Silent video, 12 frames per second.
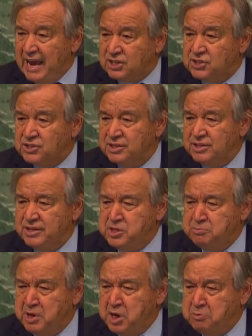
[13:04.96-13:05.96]
action
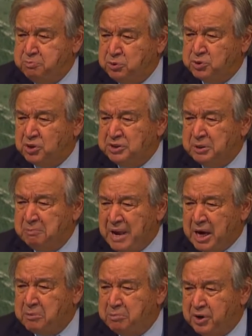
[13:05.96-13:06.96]
is being put on the
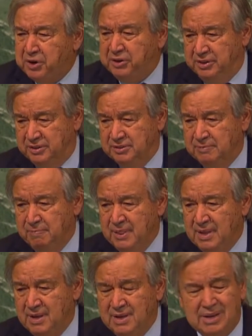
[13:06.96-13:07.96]
back burner,
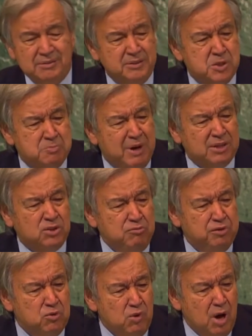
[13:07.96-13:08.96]
despite
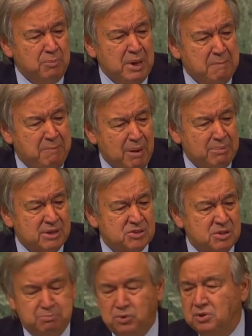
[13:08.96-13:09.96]
overwhelming public
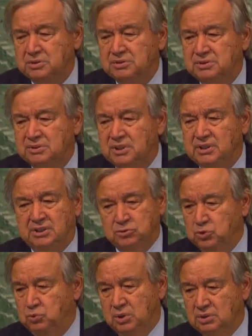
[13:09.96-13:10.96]
support
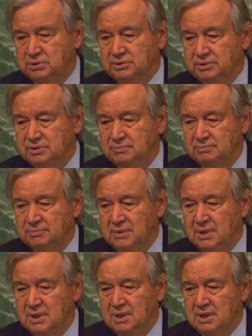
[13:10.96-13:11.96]
around the world.
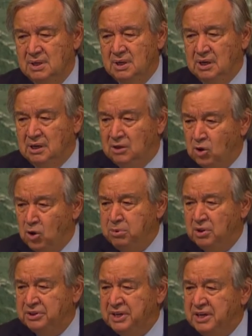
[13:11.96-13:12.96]

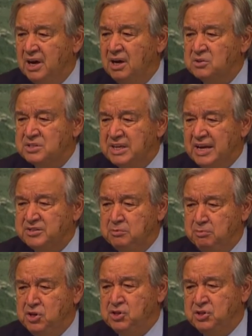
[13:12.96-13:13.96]
Global greenhouse gas
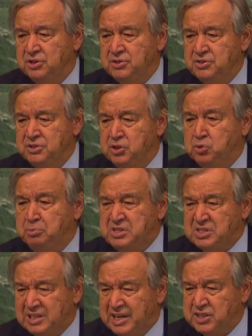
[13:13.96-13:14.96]
emissions need to be
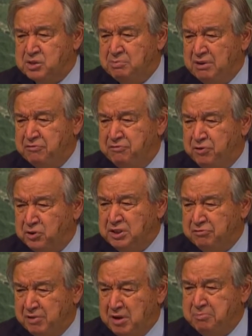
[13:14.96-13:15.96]
slashed by
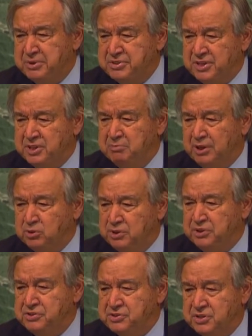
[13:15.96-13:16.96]
45% by
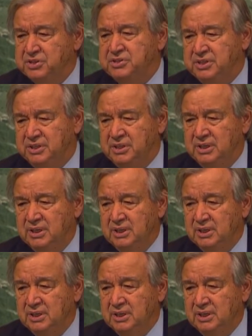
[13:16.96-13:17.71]
2030